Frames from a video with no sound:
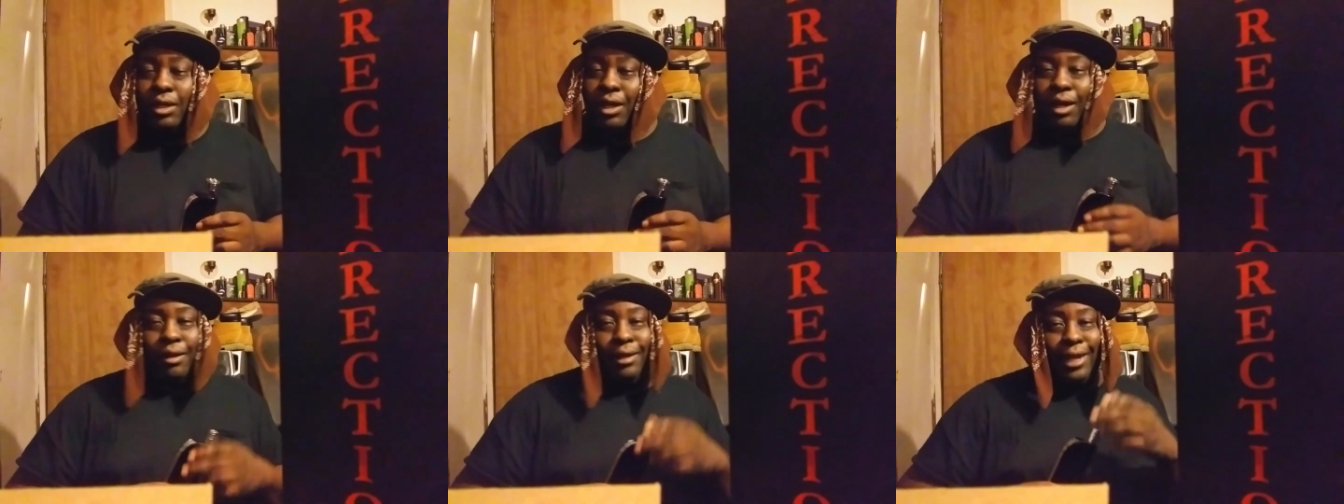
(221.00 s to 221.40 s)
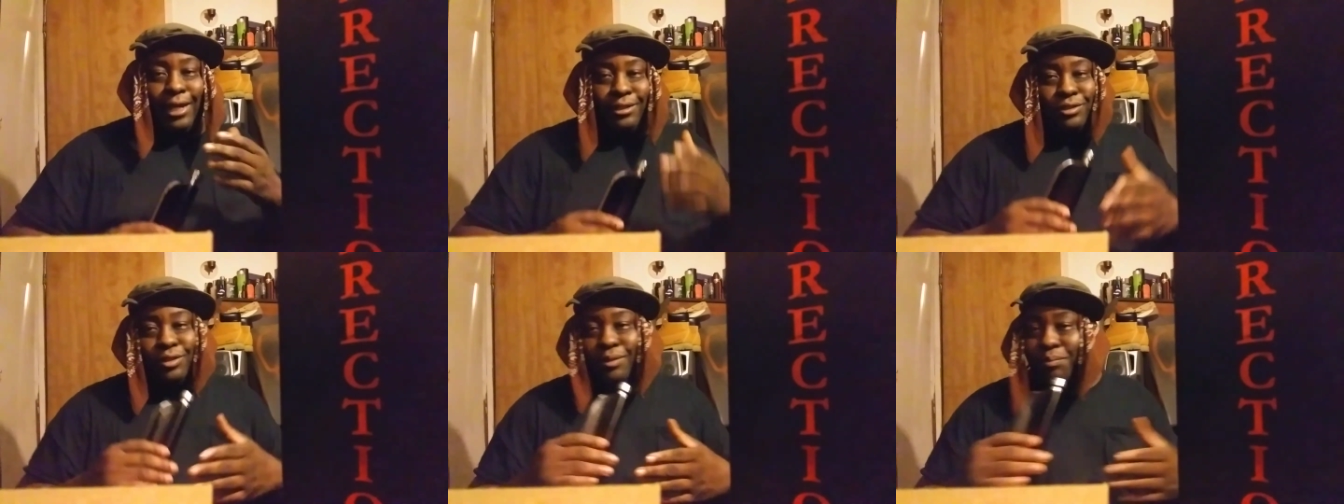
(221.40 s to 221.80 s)
I'm
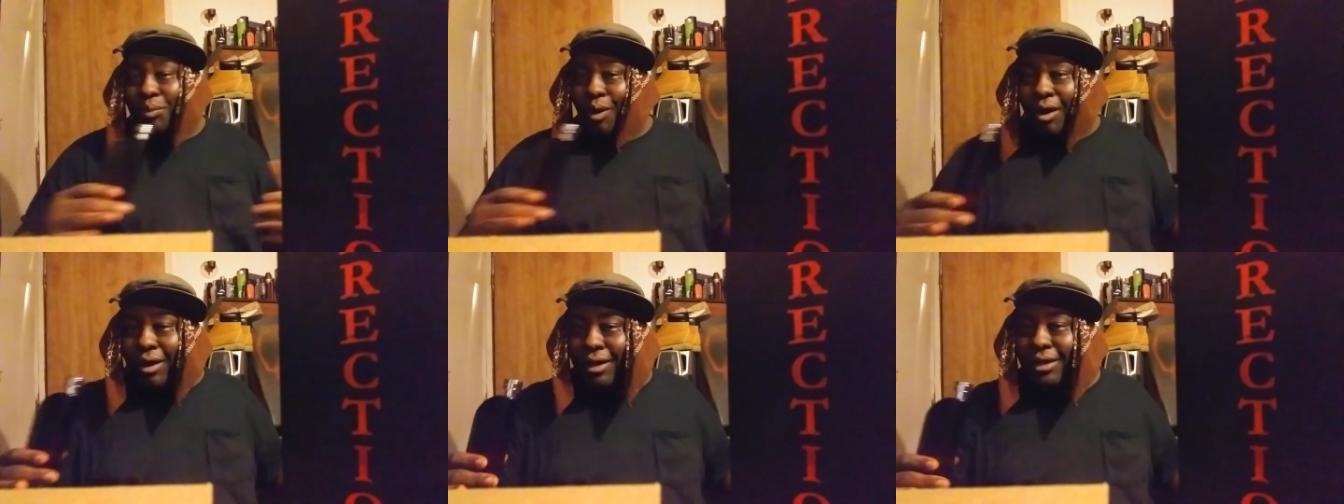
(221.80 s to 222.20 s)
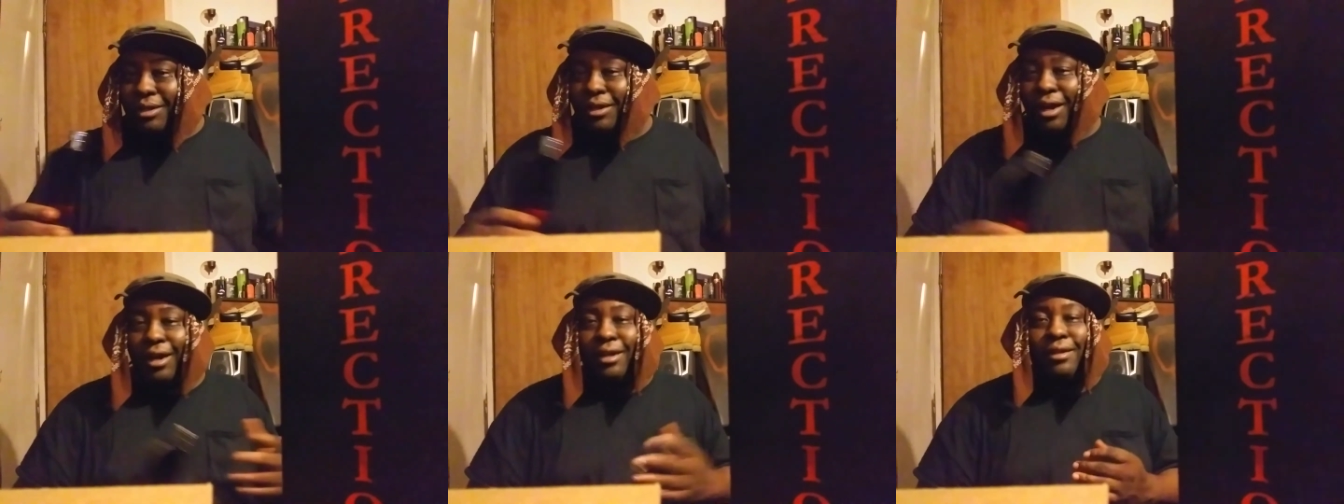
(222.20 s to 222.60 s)
late to the party
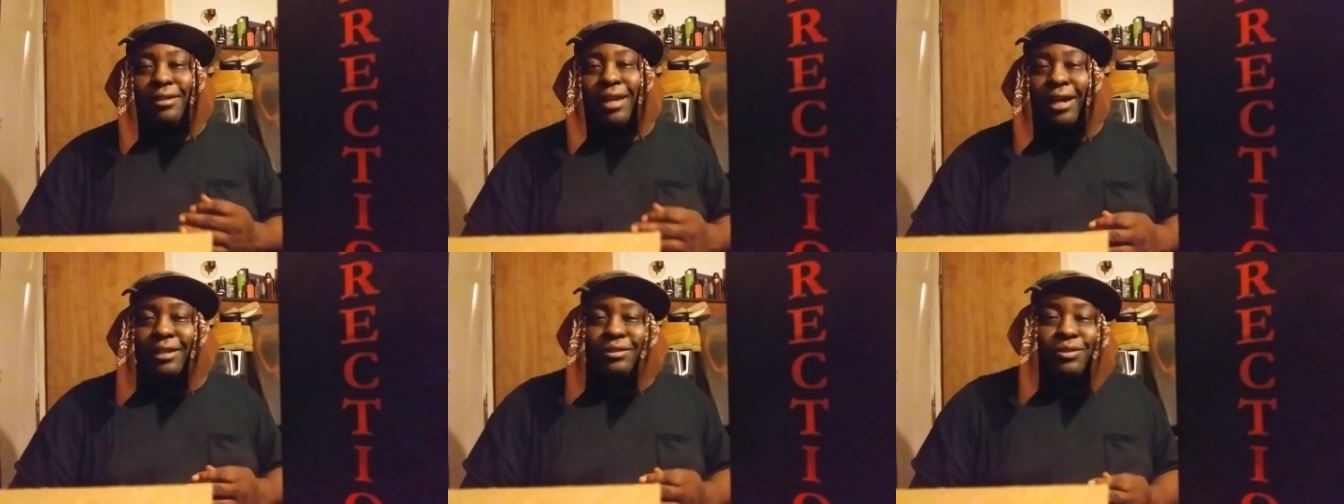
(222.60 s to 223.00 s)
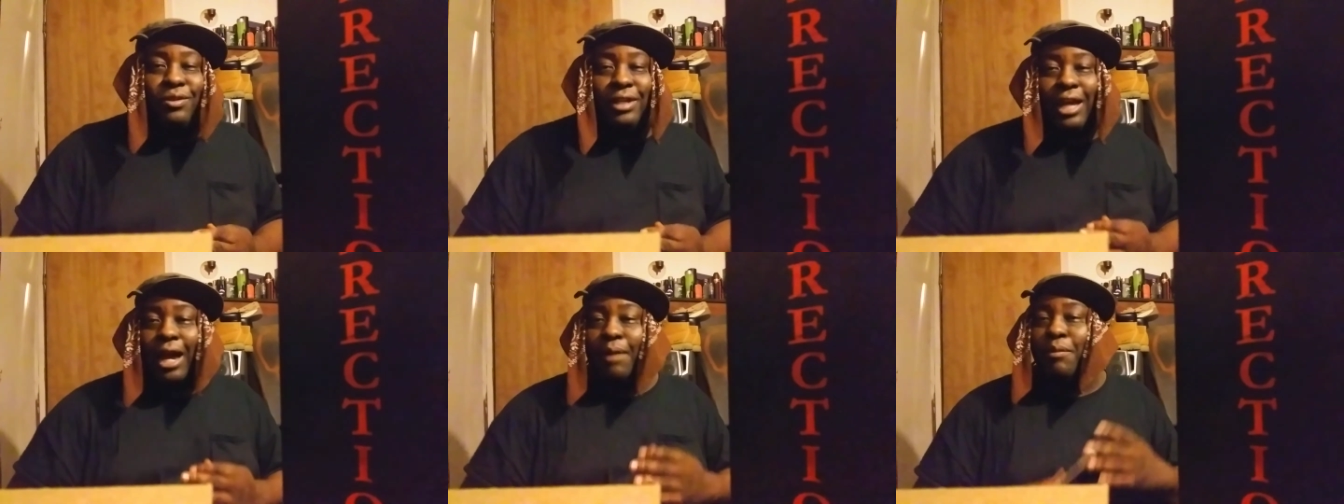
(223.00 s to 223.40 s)
tonight. Like I told
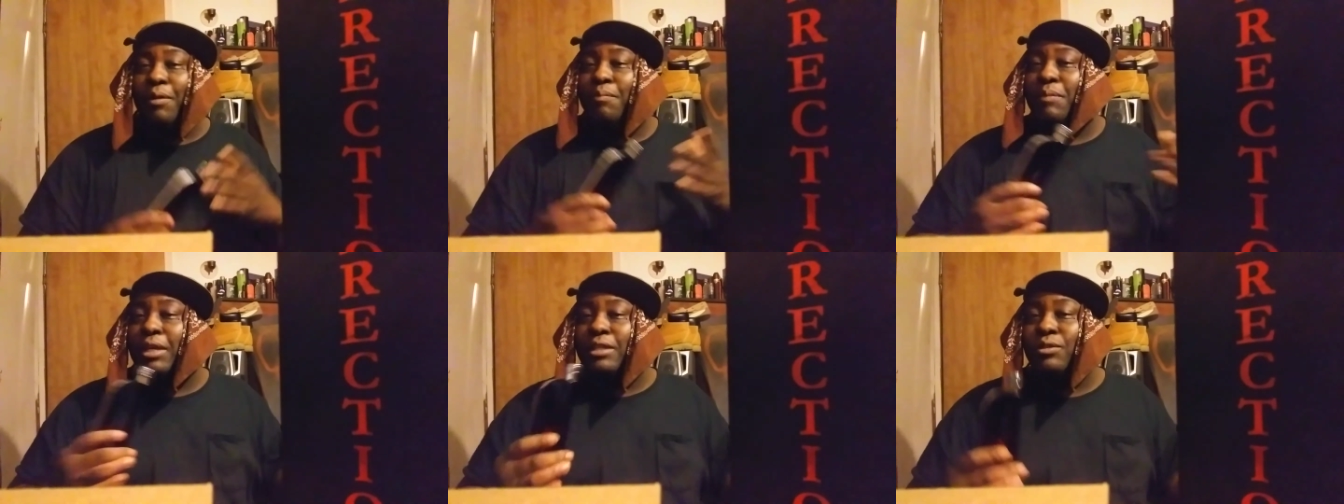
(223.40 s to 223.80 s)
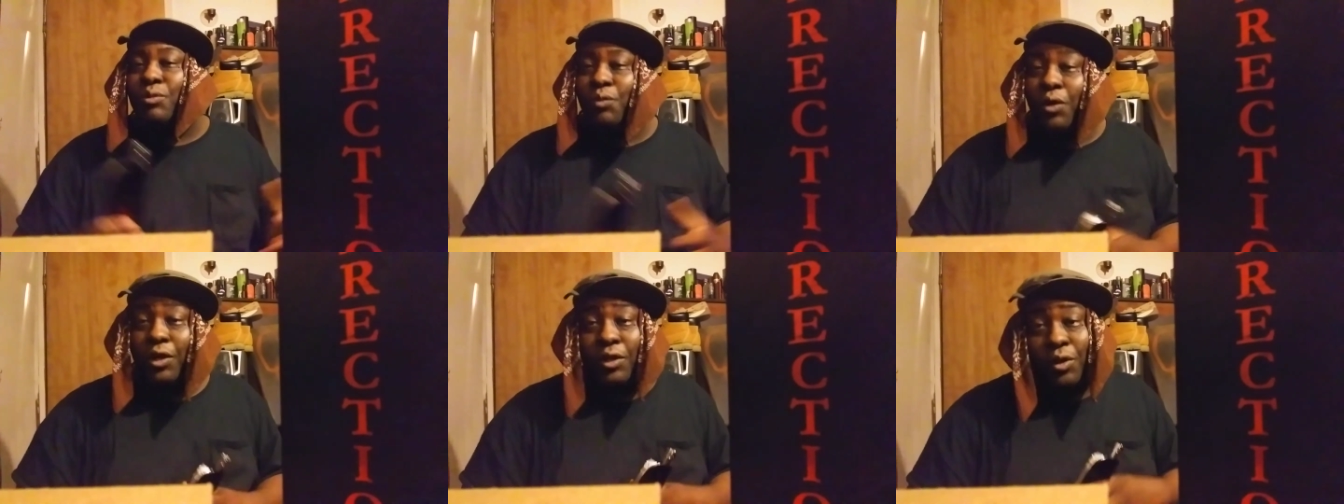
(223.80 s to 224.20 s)
you guys, I've been busy
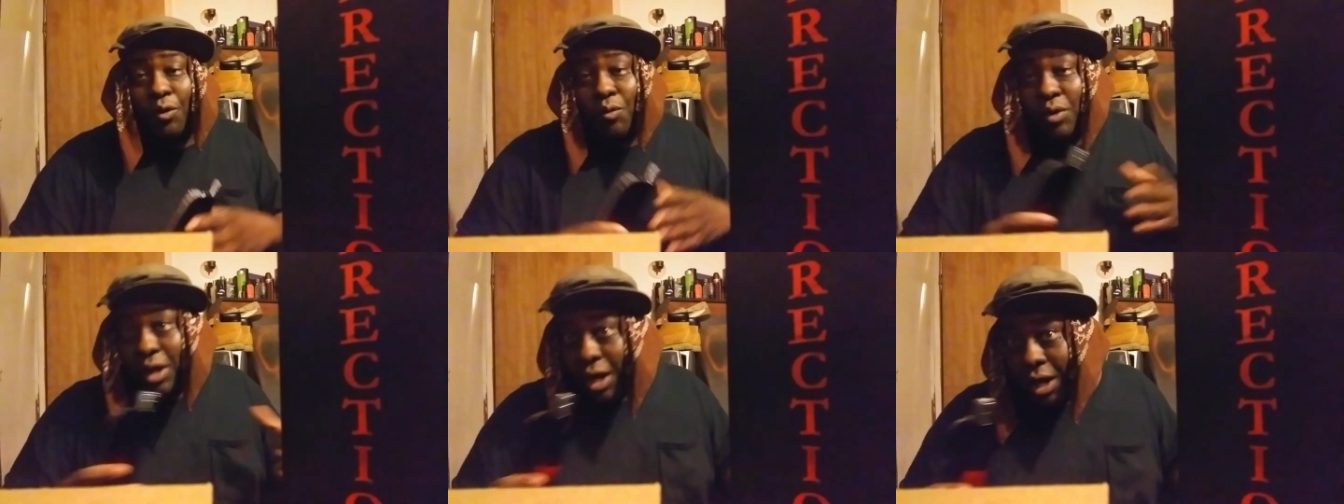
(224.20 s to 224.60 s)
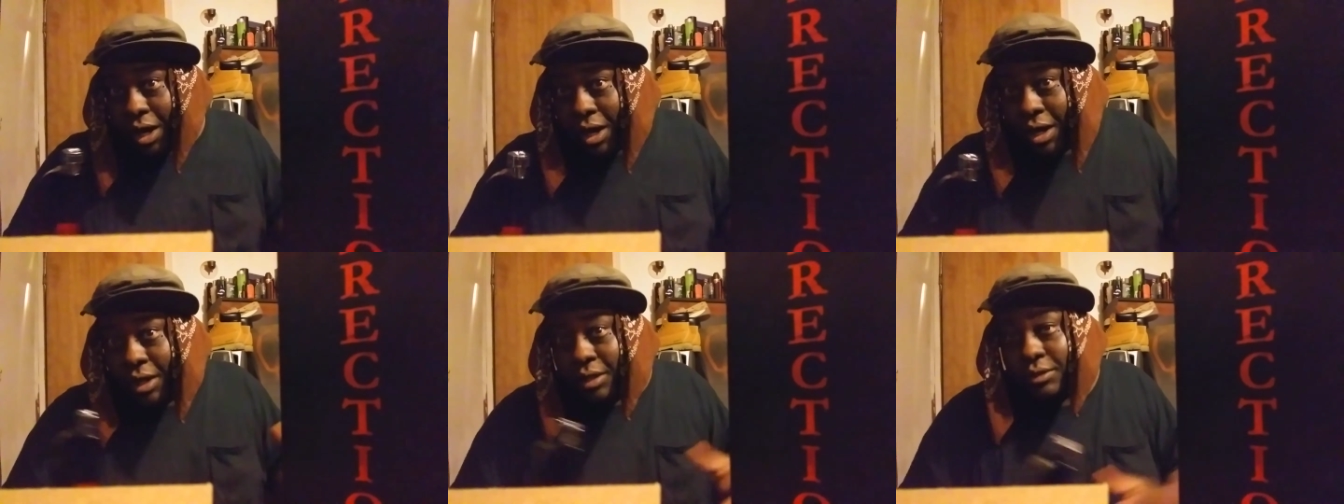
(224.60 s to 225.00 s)
working on
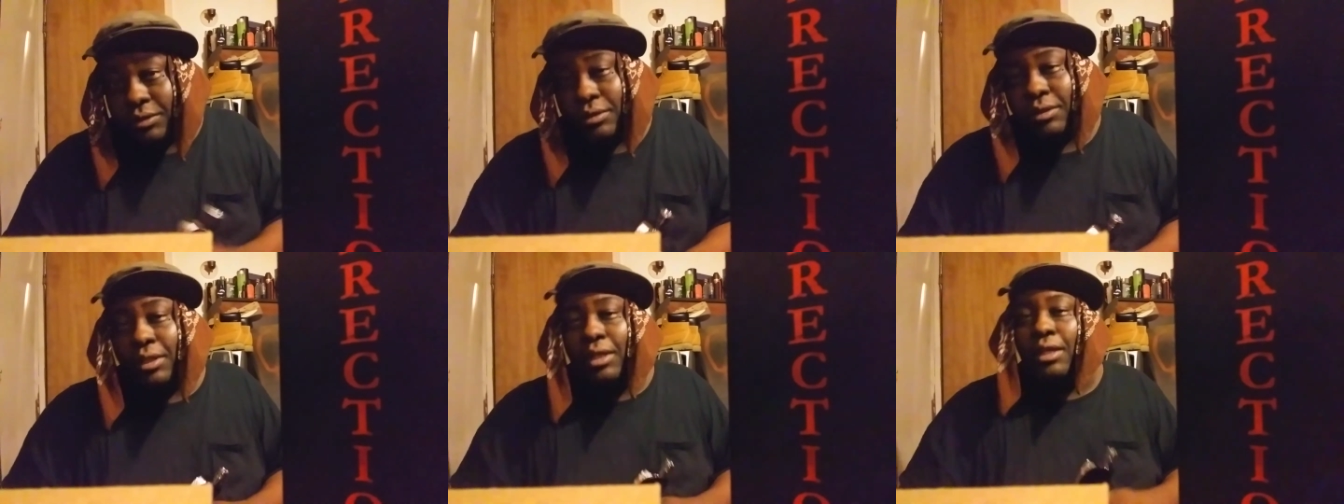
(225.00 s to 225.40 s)
cars,